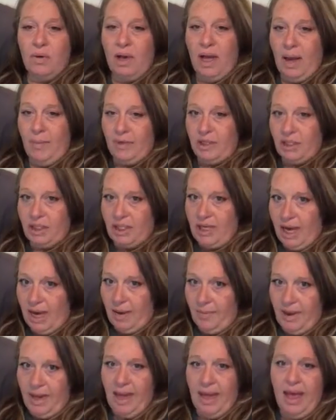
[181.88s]
how much
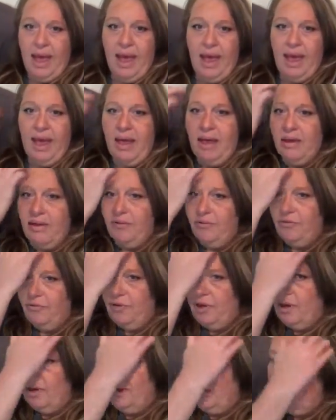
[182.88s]
time I have,
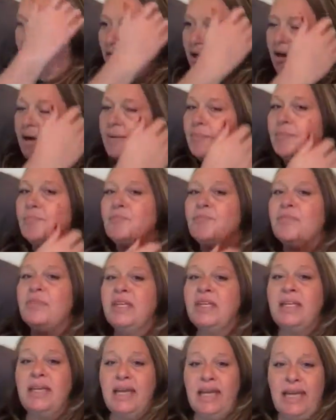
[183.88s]

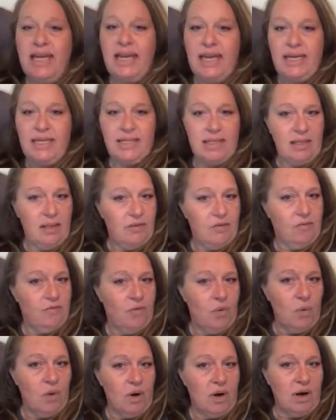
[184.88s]
the need
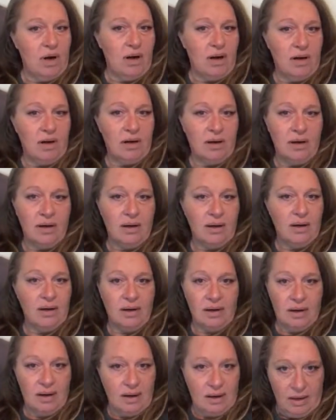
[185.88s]
for
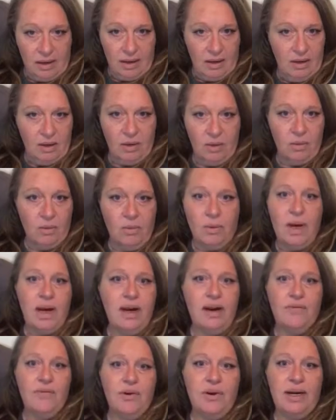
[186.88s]

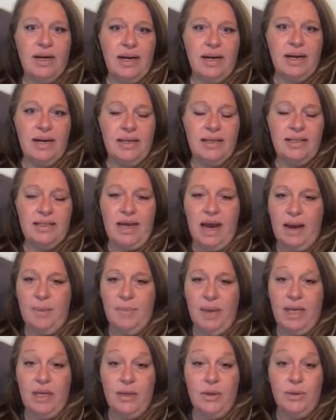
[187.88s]
whatever it is, I
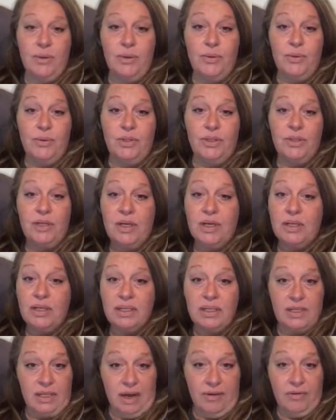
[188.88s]
may use
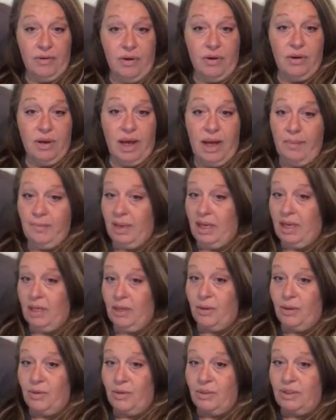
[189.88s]
several, I may
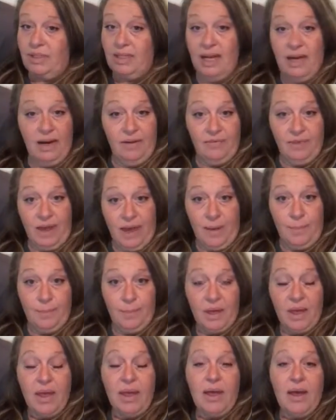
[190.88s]
use none of them.